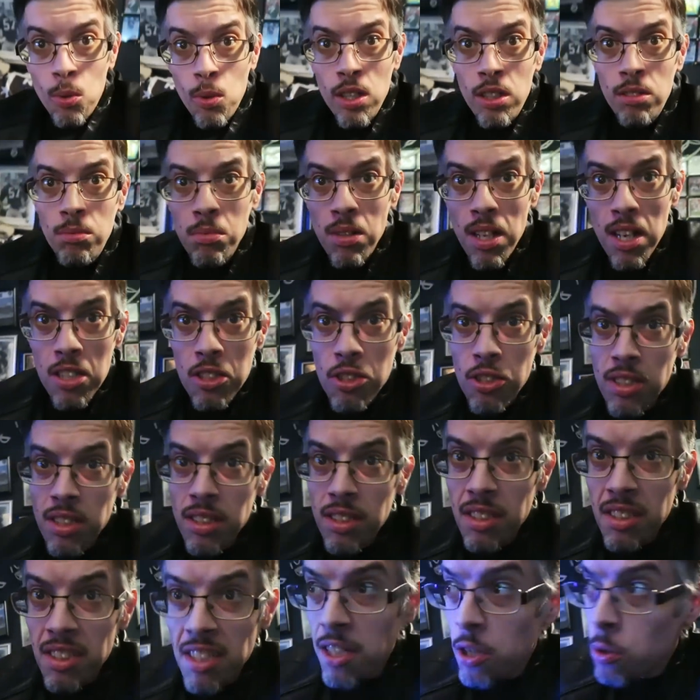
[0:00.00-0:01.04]
Well, as you
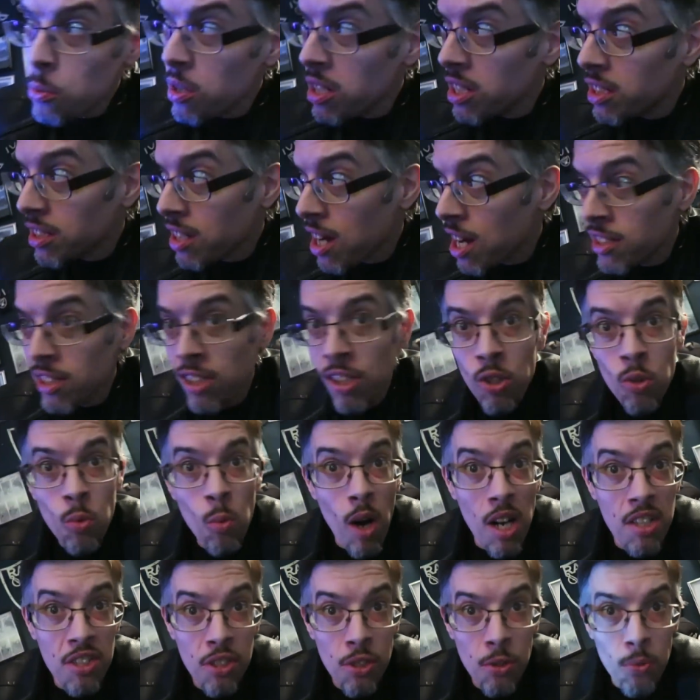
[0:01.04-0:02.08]
can see, we just got done
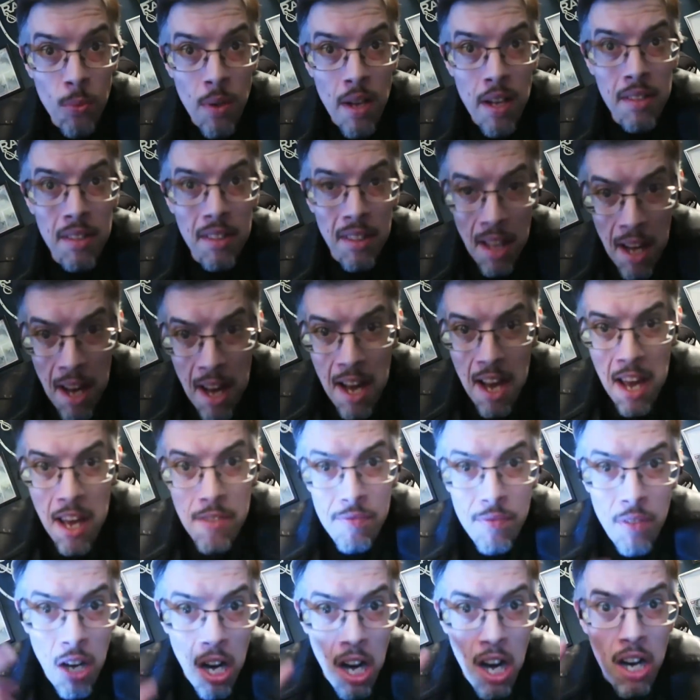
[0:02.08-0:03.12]
watching Rent
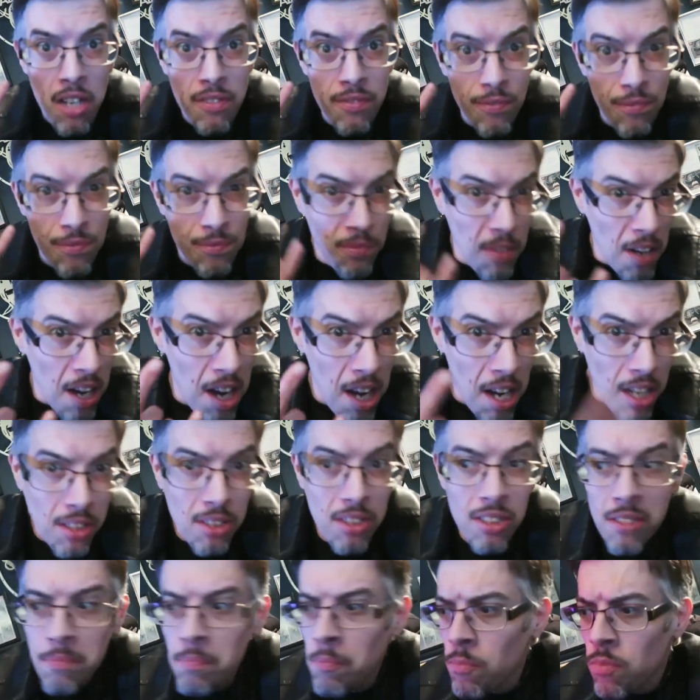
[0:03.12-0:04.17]
Live on
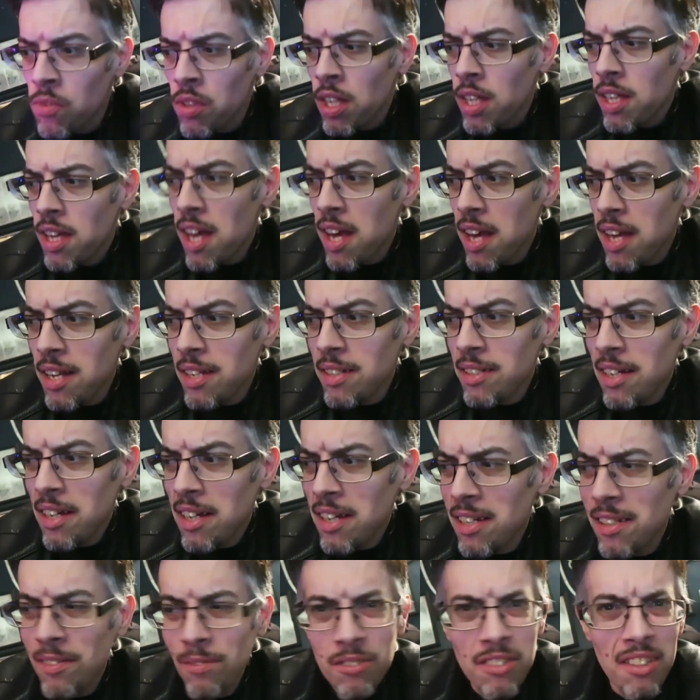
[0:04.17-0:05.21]
Fox. And
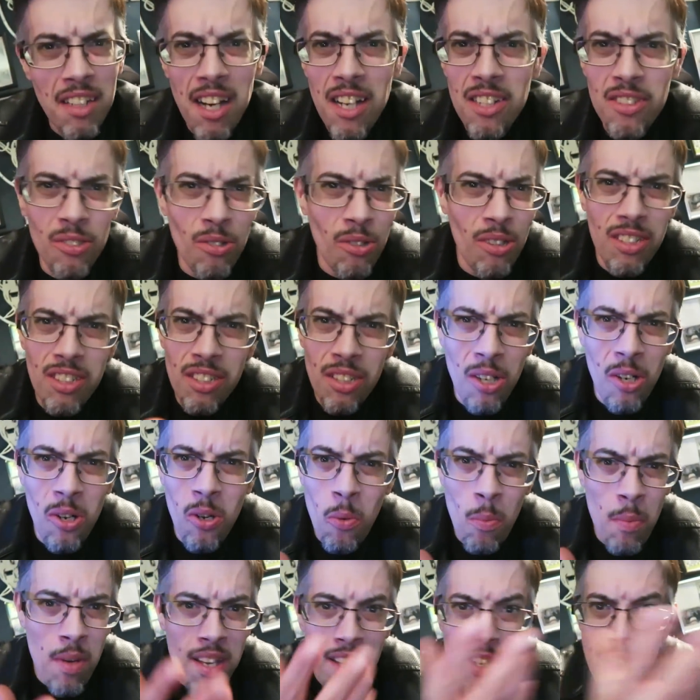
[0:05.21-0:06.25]
uh, if you guys already
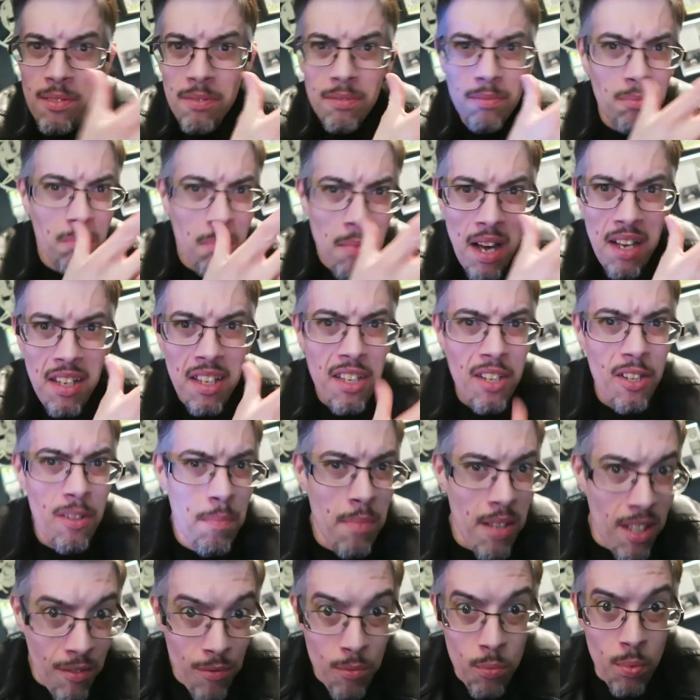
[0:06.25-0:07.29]
know, me and Mikey are
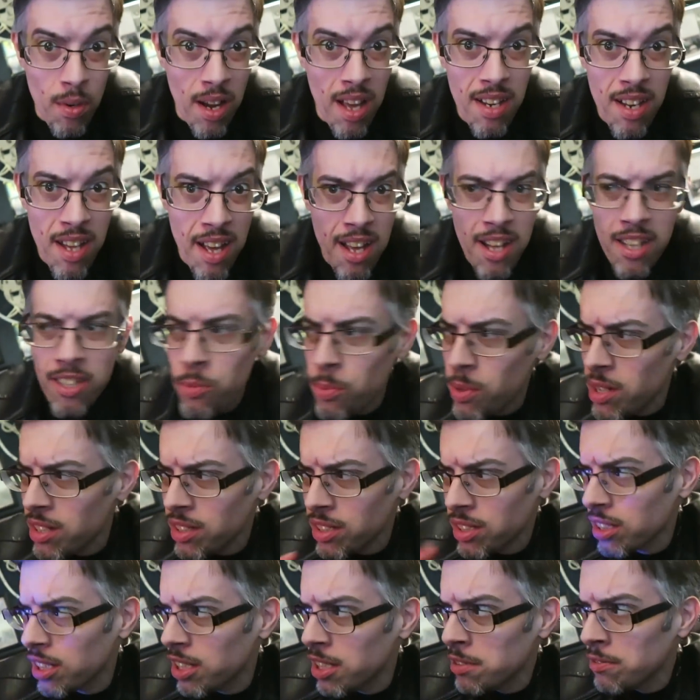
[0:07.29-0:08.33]
big Rent heads. We
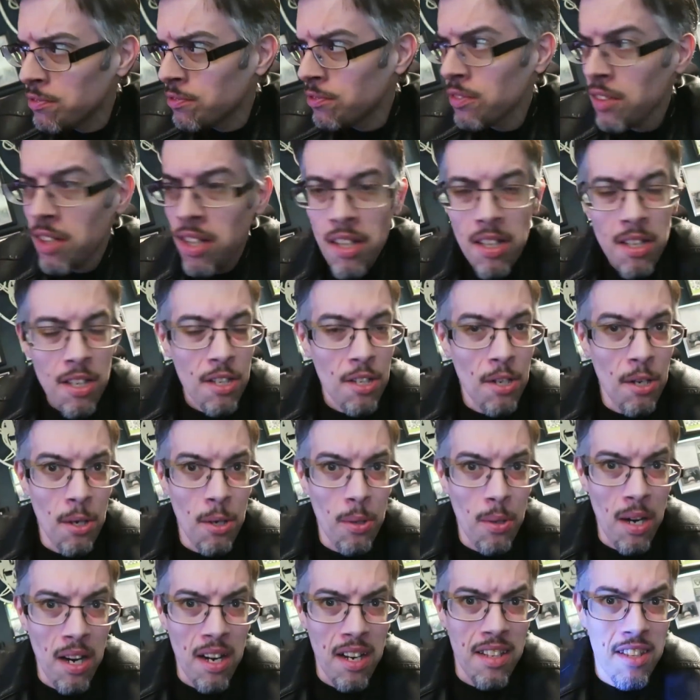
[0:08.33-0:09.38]
just love, you
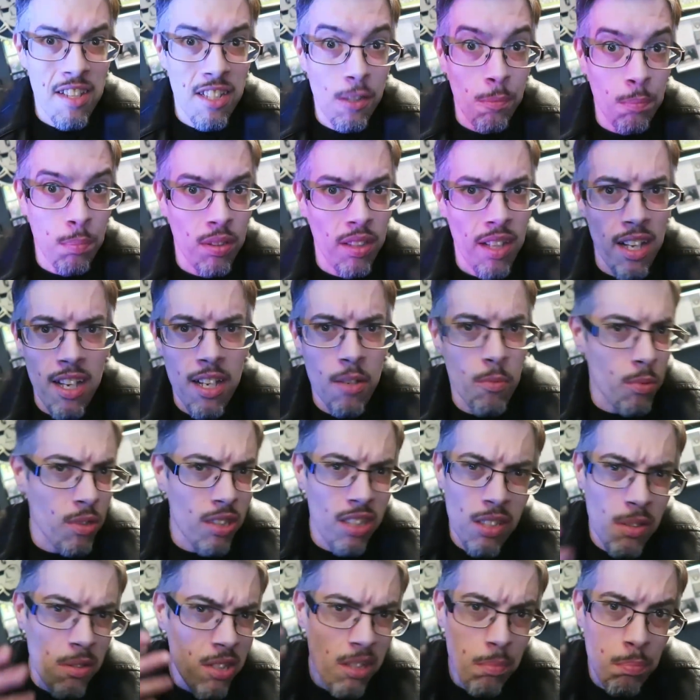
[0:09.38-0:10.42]
know, uh, this play.
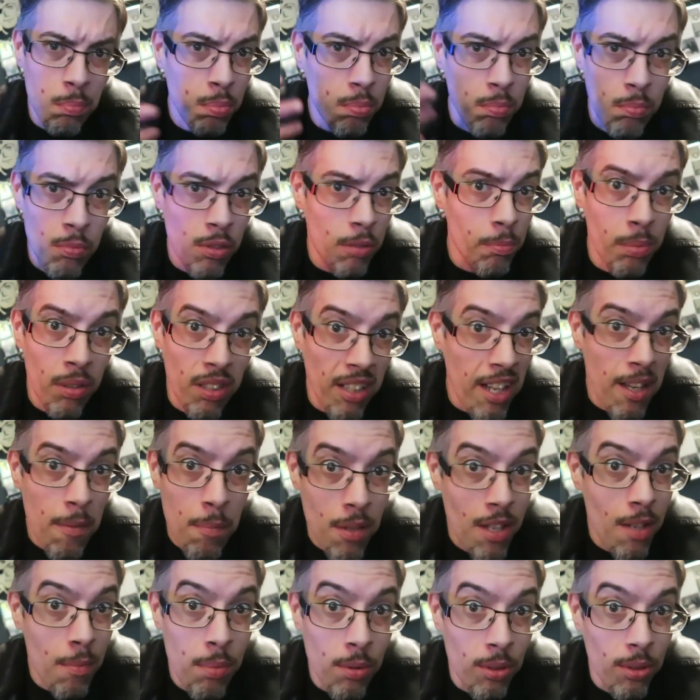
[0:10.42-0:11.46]
We're, just, we're play
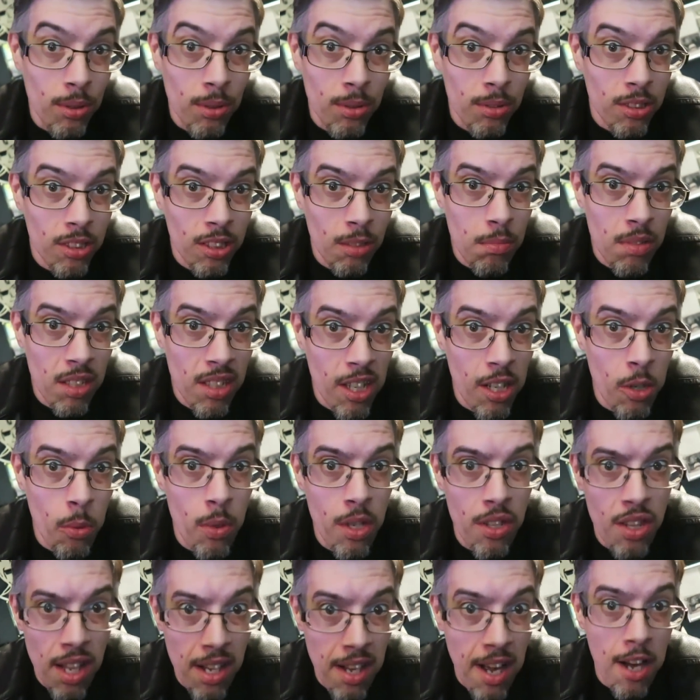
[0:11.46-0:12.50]
people to begin
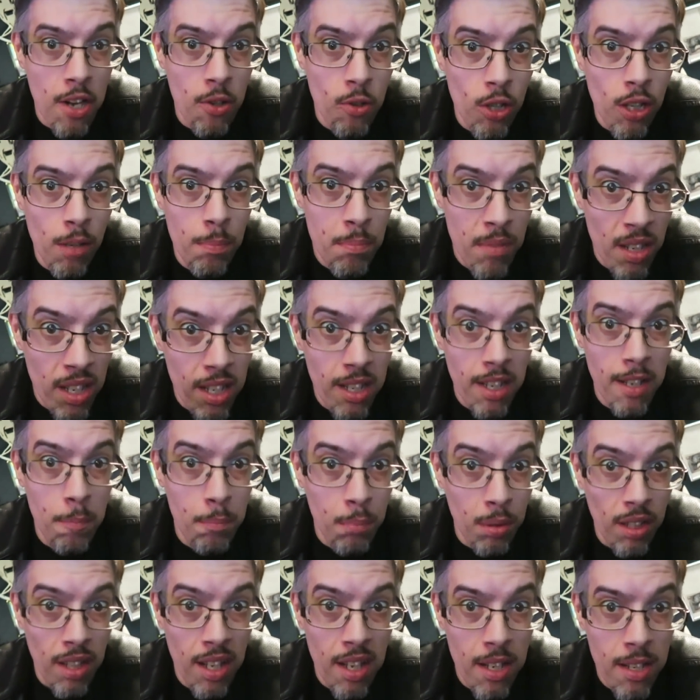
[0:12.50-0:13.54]
with. Like, I grew up being in
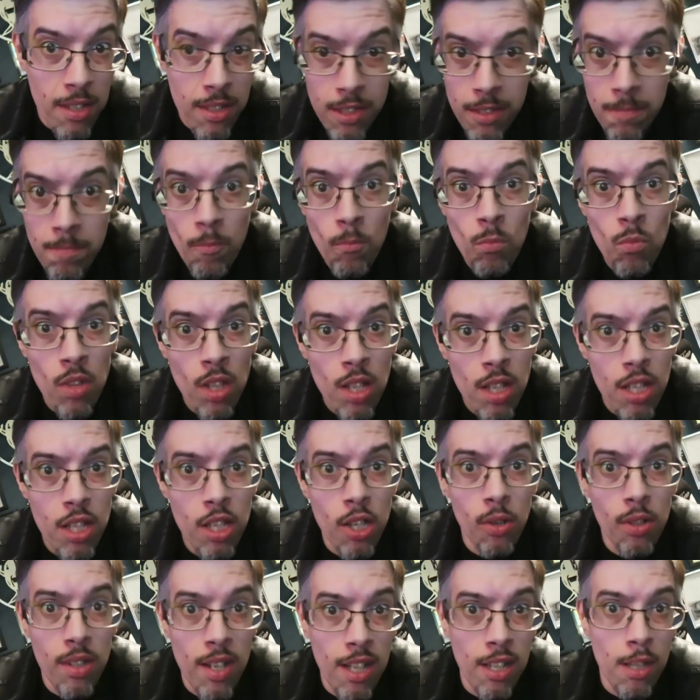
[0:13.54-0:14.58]
plays, you
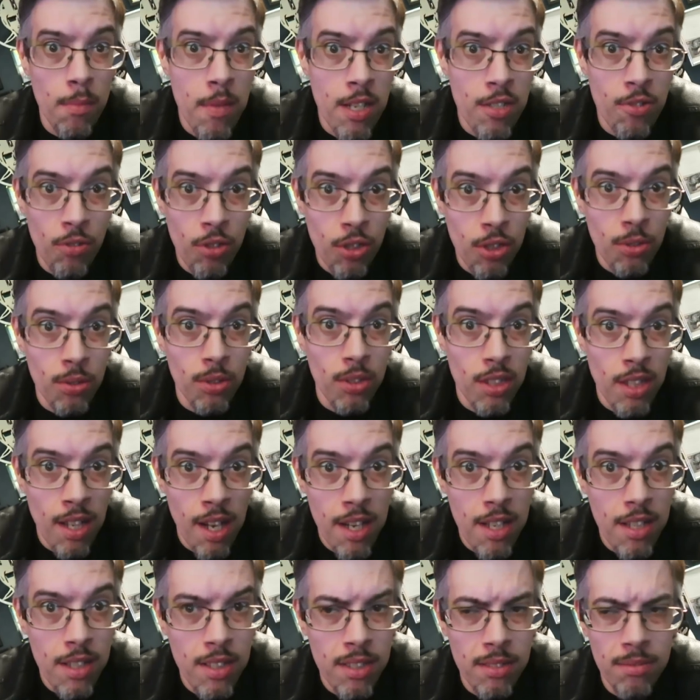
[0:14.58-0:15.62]
know, in elementary school and
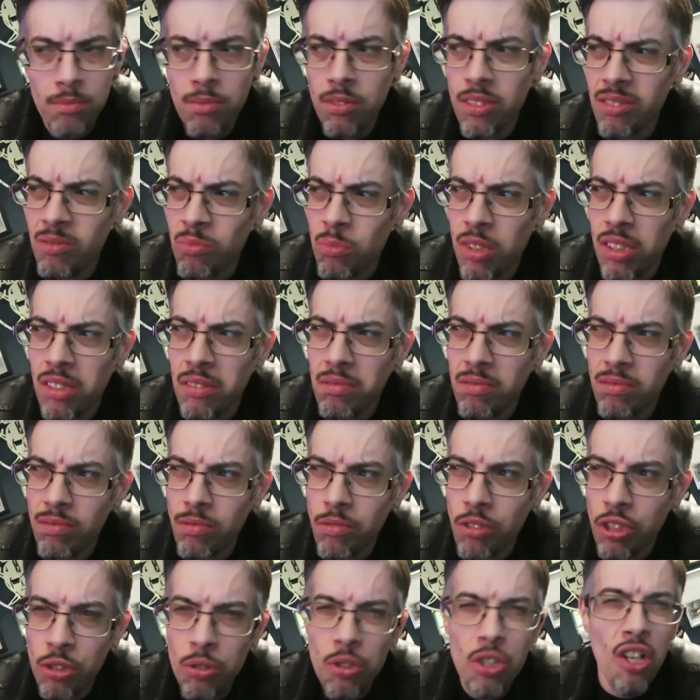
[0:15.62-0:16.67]
high, in, well,
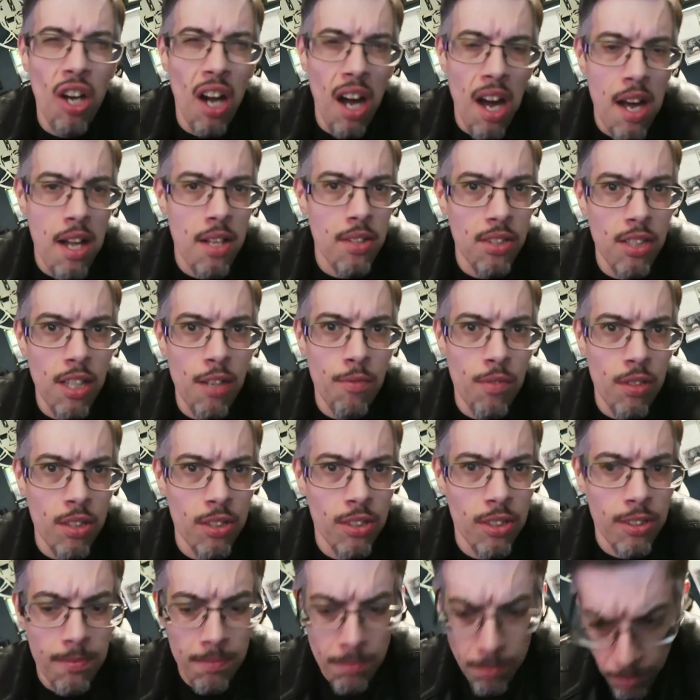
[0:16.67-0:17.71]
junior high and stuff
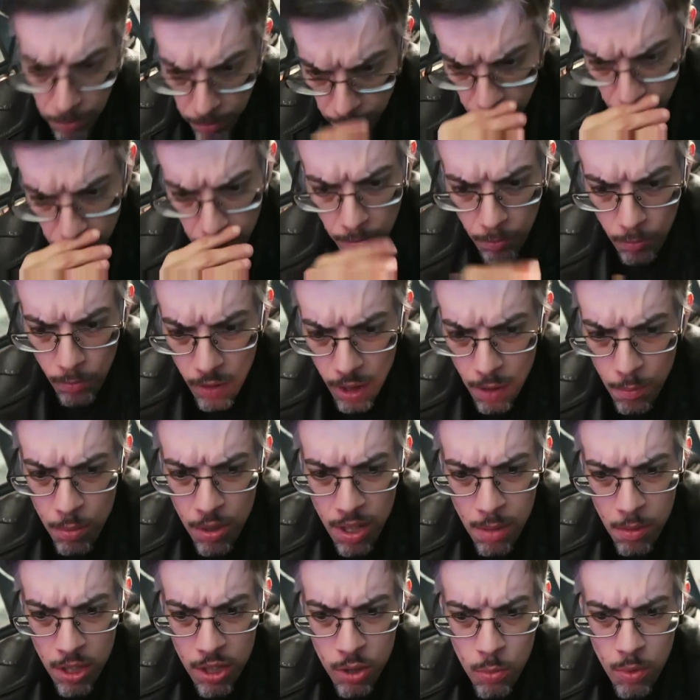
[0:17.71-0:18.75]
is
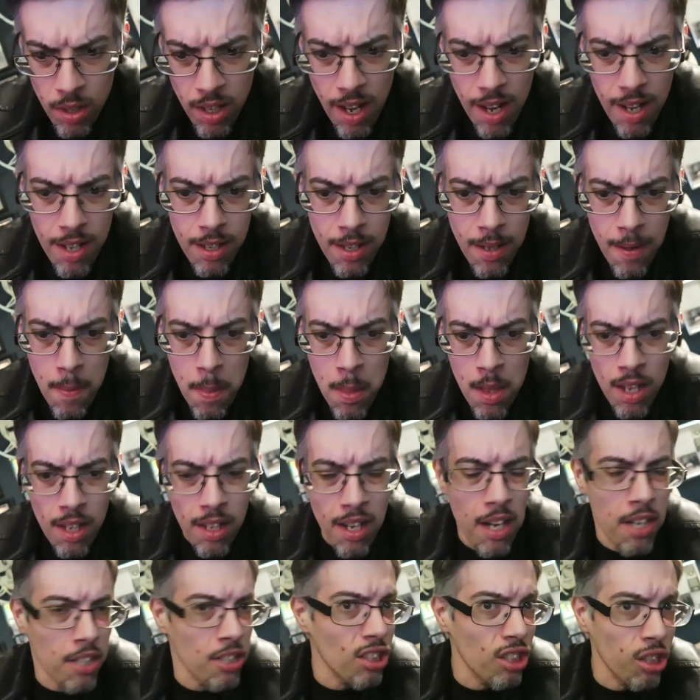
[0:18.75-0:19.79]
pretty much when I
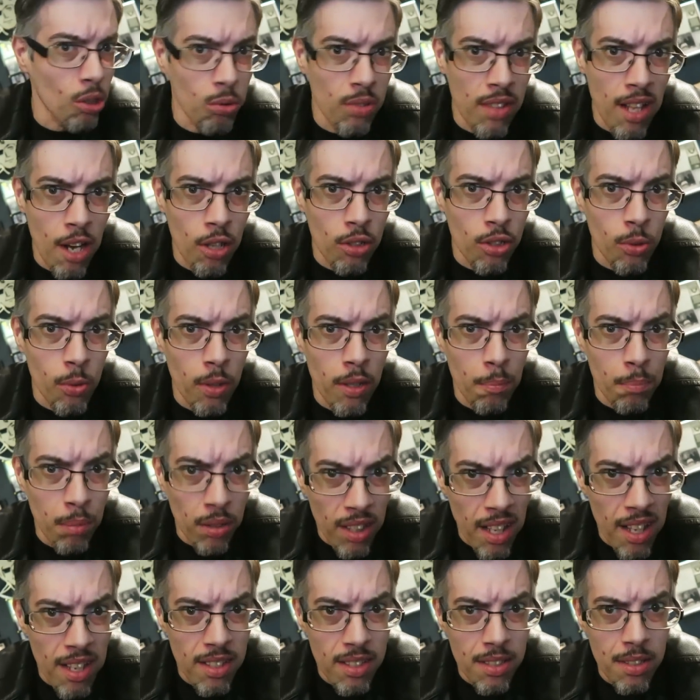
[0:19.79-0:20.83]
kind of slowed down doing
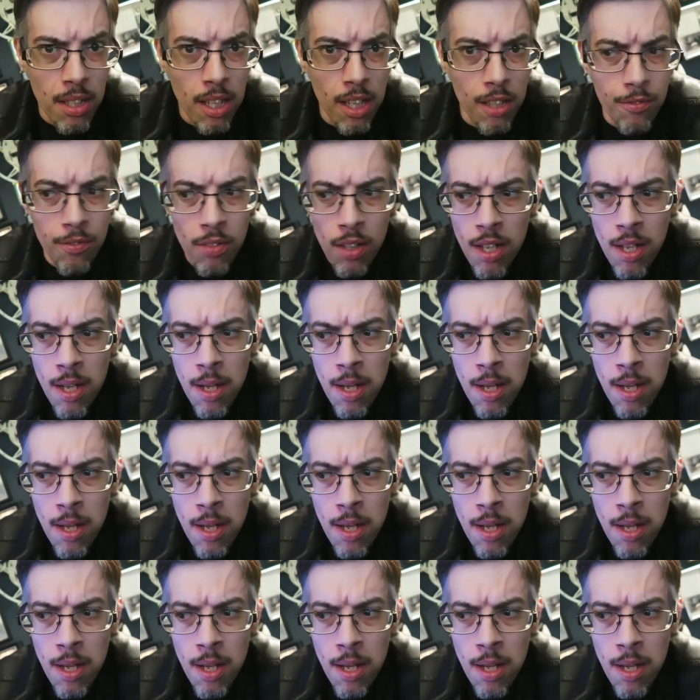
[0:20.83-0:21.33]
play stuff.